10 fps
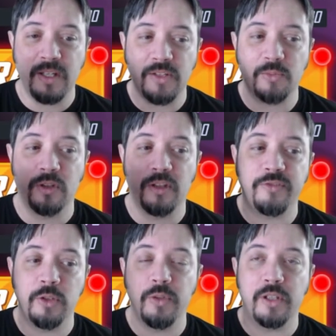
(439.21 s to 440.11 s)
he's one of the
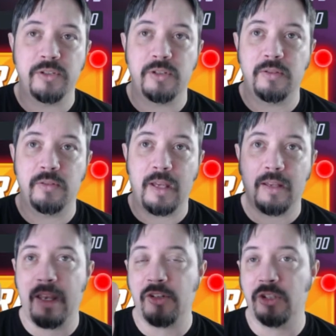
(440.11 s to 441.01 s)
few that I
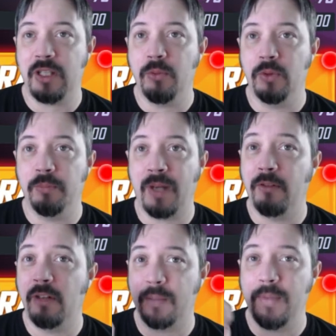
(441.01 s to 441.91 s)
actually would
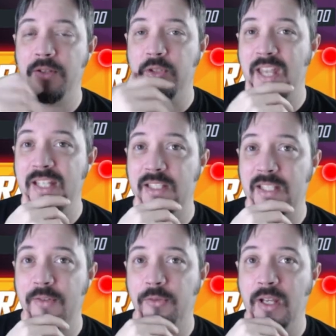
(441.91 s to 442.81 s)
probably recommend to take to
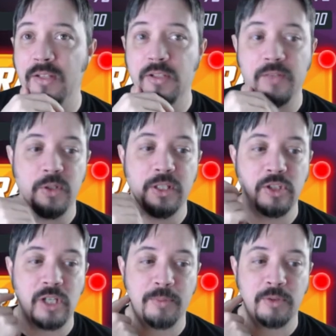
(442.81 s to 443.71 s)
7 reds if you get
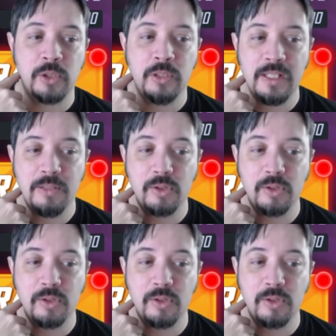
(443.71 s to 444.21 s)
the opportunity,